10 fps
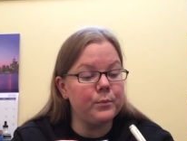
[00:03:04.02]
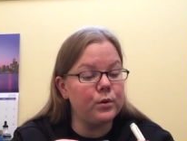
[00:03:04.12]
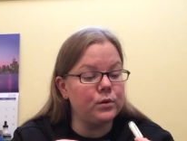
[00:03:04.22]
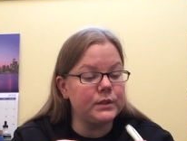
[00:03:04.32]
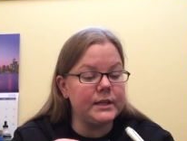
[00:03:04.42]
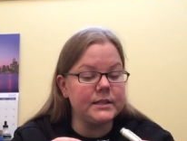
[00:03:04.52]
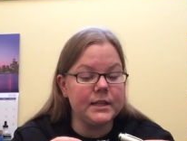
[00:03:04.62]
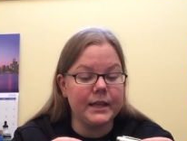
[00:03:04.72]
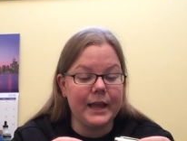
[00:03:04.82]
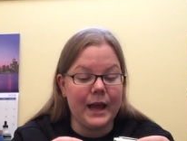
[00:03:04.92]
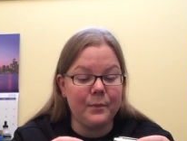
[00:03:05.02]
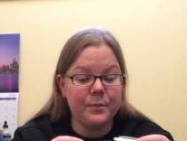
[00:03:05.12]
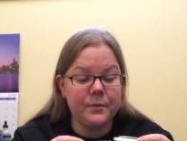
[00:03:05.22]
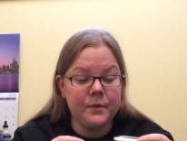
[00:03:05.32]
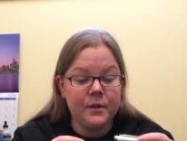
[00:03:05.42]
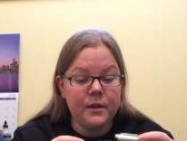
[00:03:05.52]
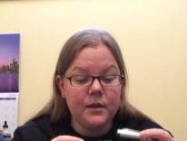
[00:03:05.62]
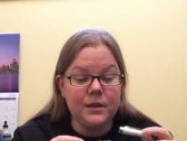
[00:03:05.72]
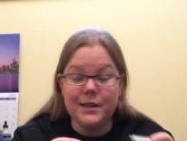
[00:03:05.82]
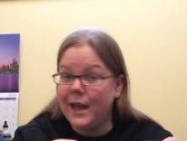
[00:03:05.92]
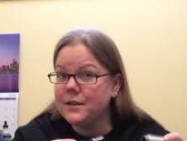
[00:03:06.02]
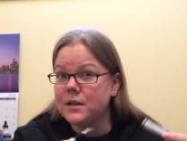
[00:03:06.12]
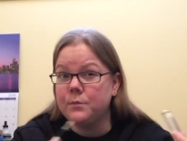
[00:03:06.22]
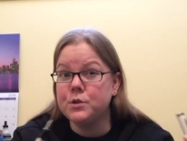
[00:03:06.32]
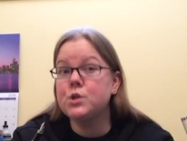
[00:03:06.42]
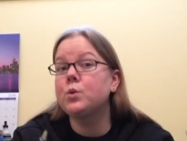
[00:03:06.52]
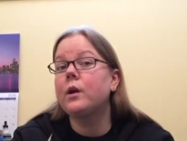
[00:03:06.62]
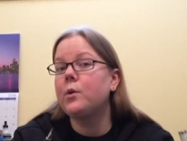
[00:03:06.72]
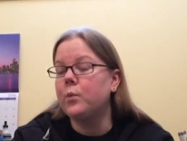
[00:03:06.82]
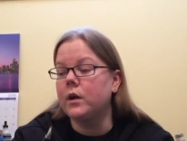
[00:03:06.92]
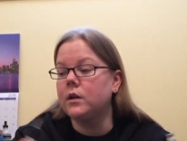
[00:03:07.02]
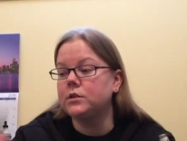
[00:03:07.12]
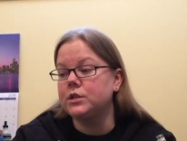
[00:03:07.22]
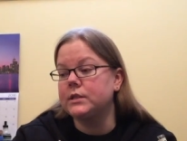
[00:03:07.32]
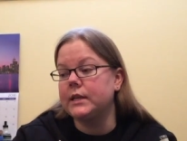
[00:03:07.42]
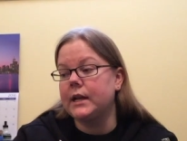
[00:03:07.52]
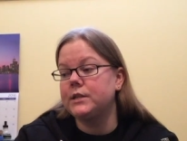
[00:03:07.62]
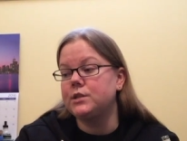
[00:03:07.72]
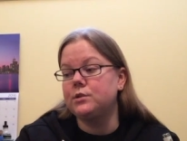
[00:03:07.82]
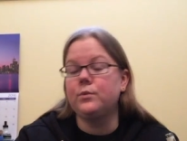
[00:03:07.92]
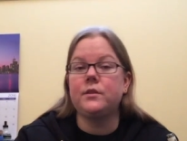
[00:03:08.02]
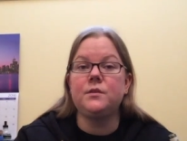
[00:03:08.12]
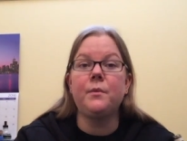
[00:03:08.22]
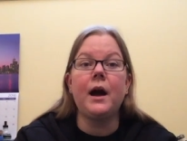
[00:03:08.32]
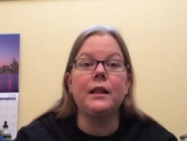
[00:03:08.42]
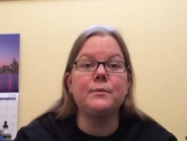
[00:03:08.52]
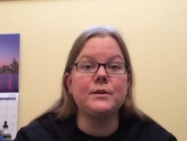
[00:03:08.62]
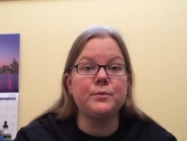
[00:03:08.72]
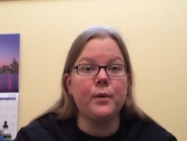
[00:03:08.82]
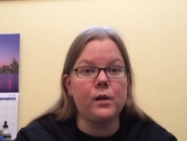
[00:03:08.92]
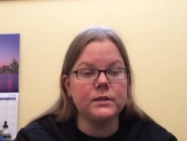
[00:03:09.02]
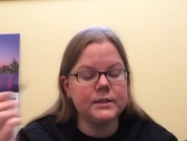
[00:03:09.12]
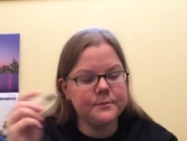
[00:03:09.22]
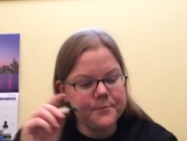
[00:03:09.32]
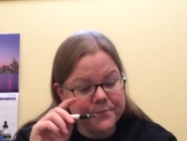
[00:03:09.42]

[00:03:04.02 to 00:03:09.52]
pulled into the cap yet. I'm sure I will, just like I do with the Pilot Metropolitan